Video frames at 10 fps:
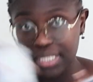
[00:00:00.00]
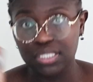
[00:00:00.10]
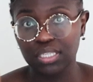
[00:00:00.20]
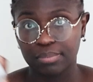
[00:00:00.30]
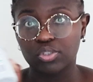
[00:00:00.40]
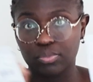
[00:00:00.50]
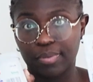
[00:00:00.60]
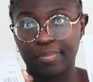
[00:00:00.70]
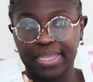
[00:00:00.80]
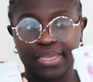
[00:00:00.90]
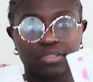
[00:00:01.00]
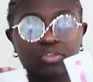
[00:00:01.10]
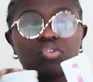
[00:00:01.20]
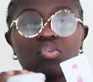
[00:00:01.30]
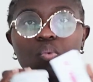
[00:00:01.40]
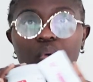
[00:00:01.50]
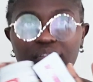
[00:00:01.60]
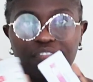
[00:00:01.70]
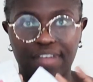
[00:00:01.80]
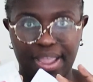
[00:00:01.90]
in some supermarkets you
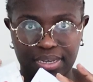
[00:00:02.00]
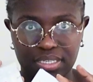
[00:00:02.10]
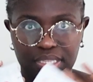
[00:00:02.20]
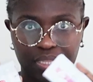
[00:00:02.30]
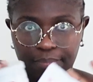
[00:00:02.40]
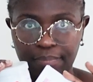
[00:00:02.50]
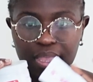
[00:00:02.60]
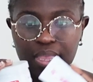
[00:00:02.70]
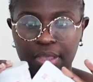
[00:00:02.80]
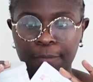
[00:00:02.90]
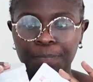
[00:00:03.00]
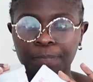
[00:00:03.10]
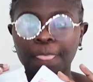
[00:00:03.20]
will find them. Yeah.